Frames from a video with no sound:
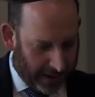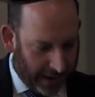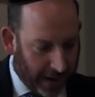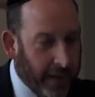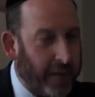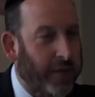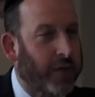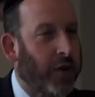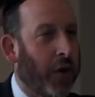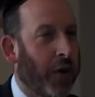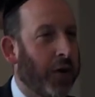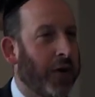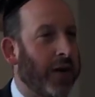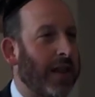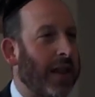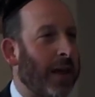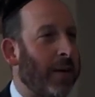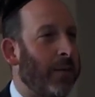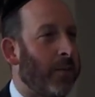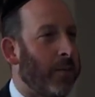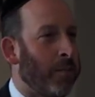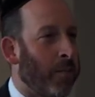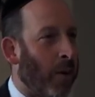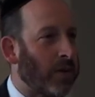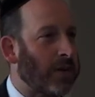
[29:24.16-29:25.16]
internally,
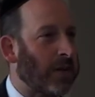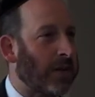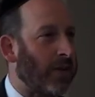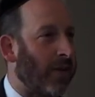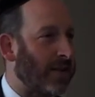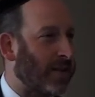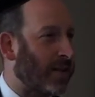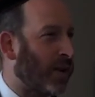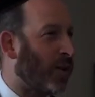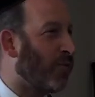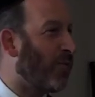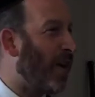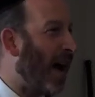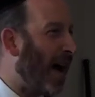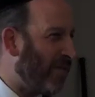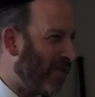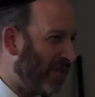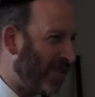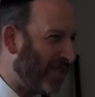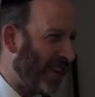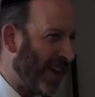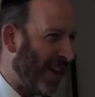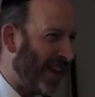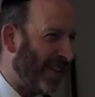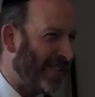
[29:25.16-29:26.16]
most of us
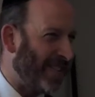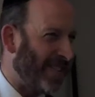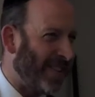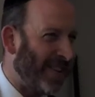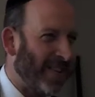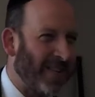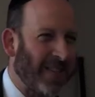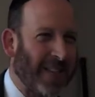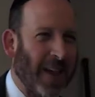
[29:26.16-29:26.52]
gravitate